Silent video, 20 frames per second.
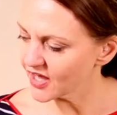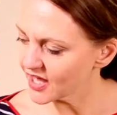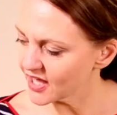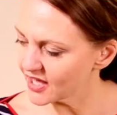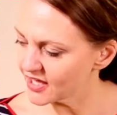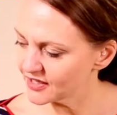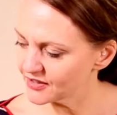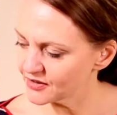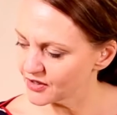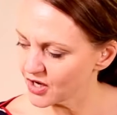
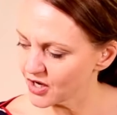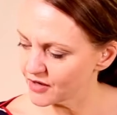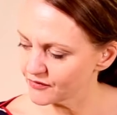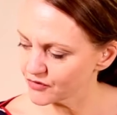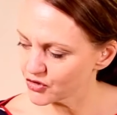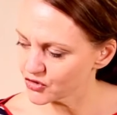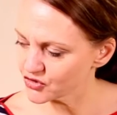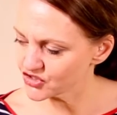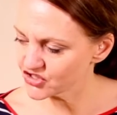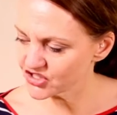and I've
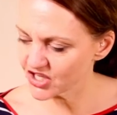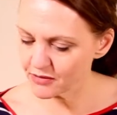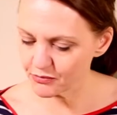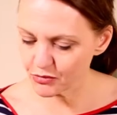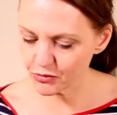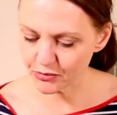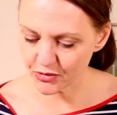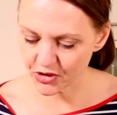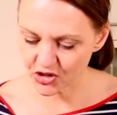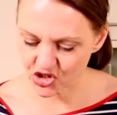got
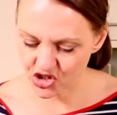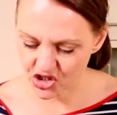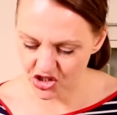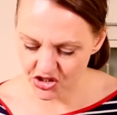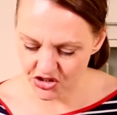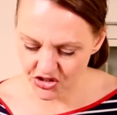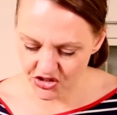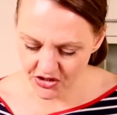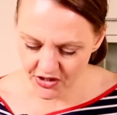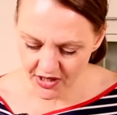sable
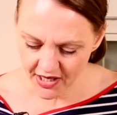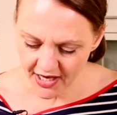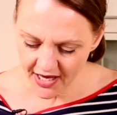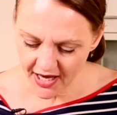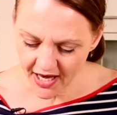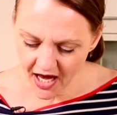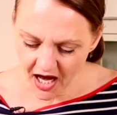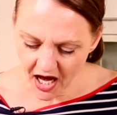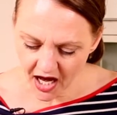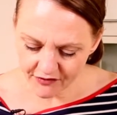brushes.
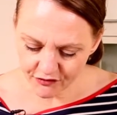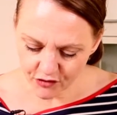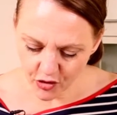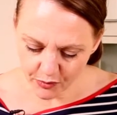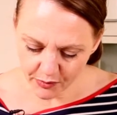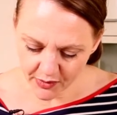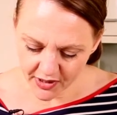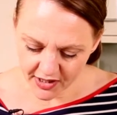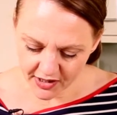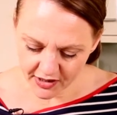I've
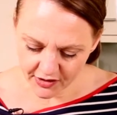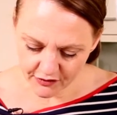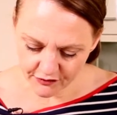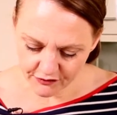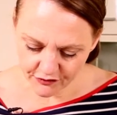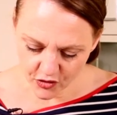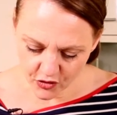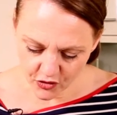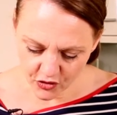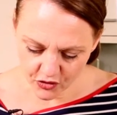got my
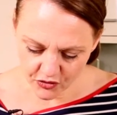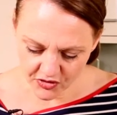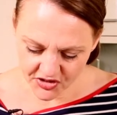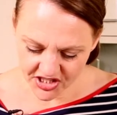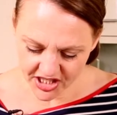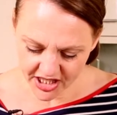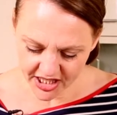vodka is